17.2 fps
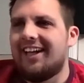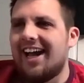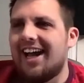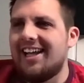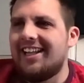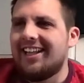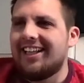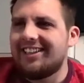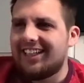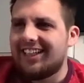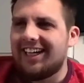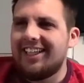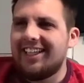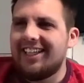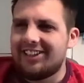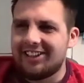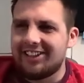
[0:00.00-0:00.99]
And this
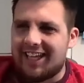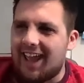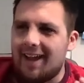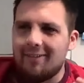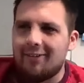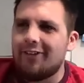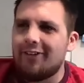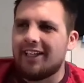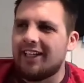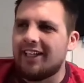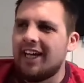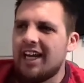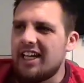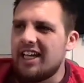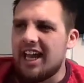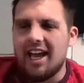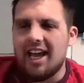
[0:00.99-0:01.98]
guy just kept going,
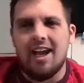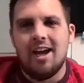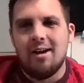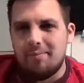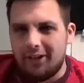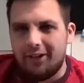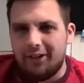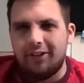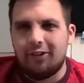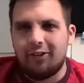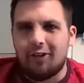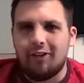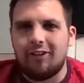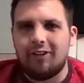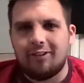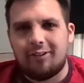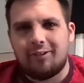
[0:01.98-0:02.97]
yeah, but you
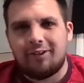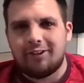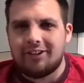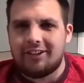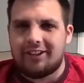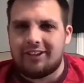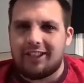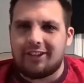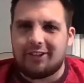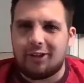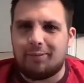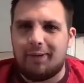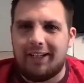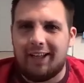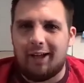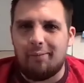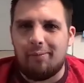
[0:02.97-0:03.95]
don't
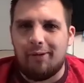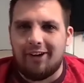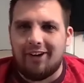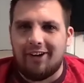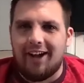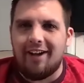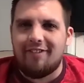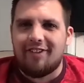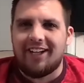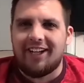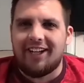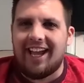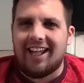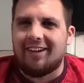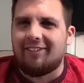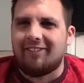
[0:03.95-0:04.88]
disrespect that player ever again.